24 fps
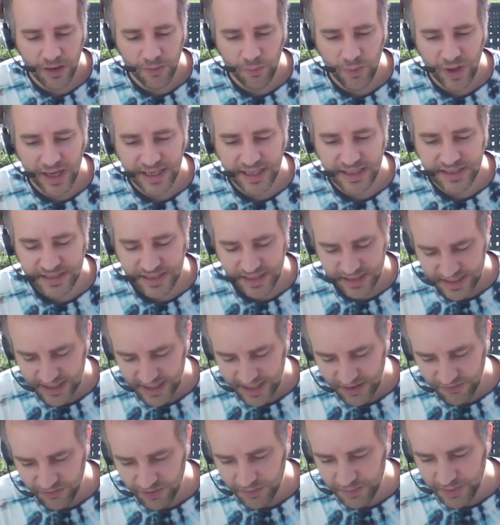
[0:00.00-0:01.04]
Why doesn't
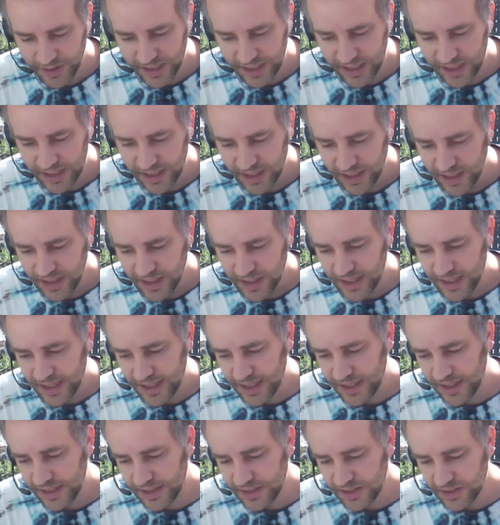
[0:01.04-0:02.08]
everybody
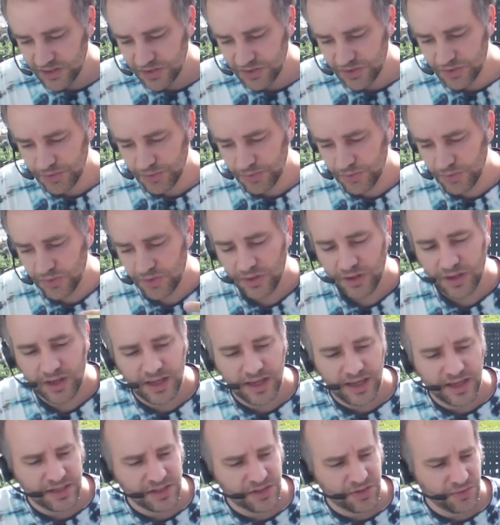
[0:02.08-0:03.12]
do
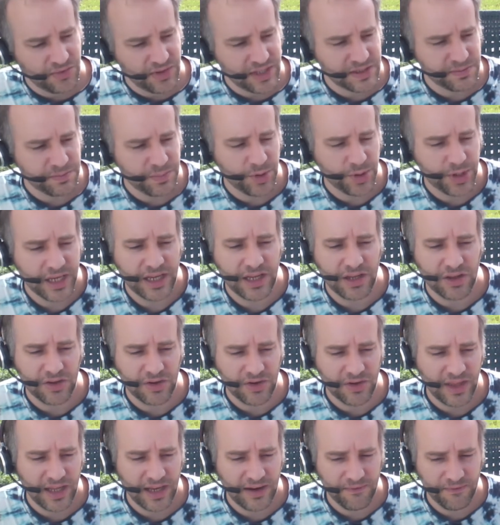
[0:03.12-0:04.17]
this
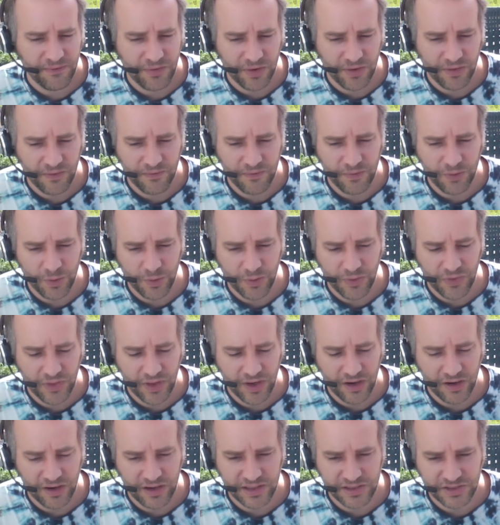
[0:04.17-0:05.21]
particular thing for
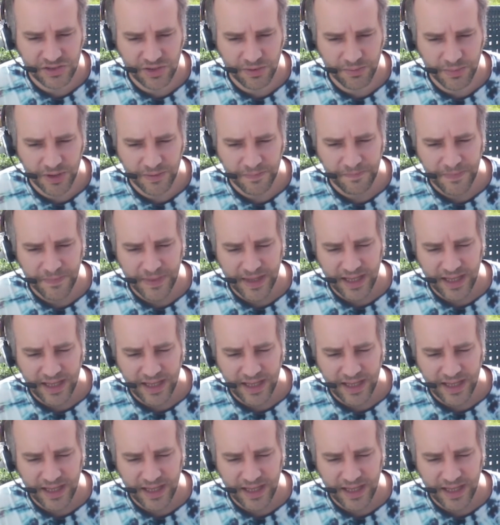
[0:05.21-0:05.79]
their consumer?